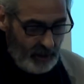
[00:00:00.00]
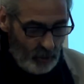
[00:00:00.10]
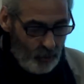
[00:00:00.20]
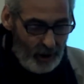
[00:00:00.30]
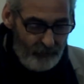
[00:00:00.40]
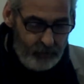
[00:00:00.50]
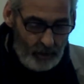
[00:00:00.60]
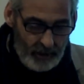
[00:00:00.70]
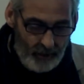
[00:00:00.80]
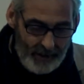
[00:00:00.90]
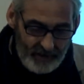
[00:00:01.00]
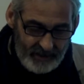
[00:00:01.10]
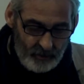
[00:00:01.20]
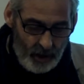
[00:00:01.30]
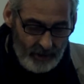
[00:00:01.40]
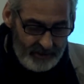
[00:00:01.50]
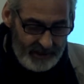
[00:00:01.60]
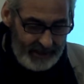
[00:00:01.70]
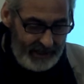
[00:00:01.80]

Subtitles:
Ralph Waldo Emerson wrote that